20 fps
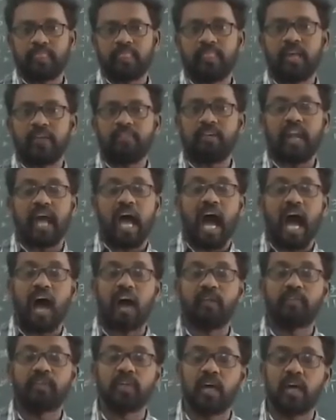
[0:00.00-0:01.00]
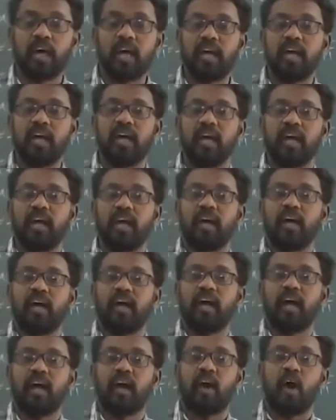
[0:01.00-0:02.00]
They will have the
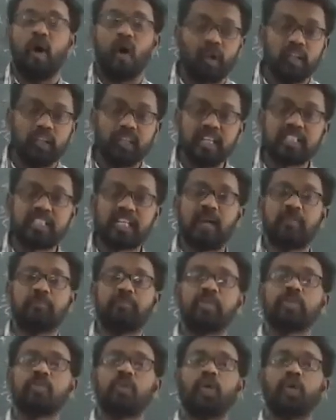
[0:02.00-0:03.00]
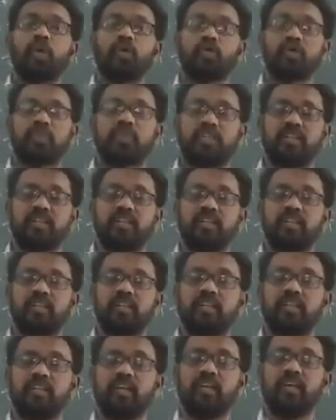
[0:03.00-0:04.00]
all the time the solution.
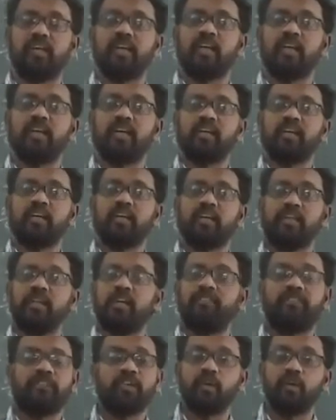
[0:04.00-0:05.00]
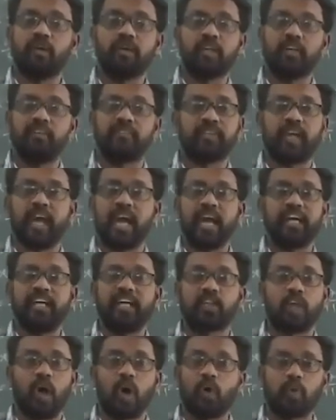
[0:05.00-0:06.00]
If
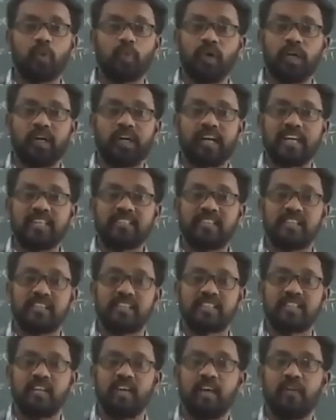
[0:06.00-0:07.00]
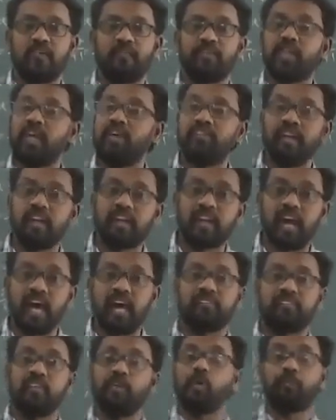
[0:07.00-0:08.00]
any doubt will raise us, they will
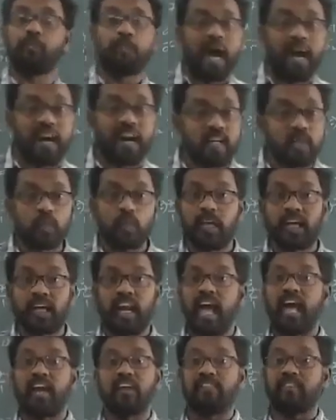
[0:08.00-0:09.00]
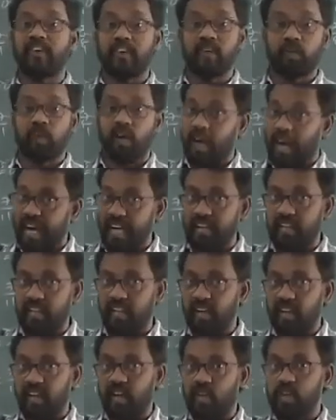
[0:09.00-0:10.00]
clarify. Your parents will clarify you are right.
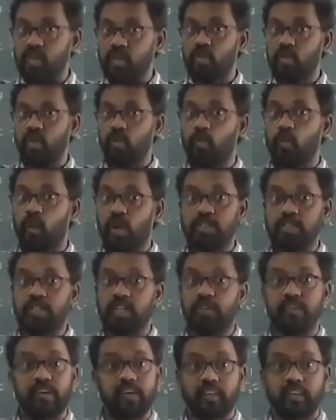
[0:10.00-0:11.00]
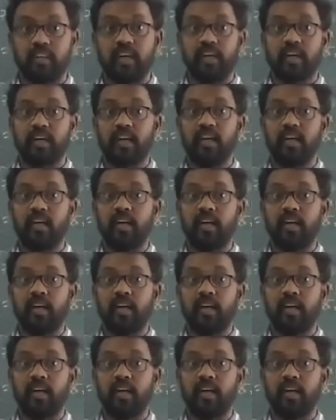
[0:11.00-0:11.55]
So whatever the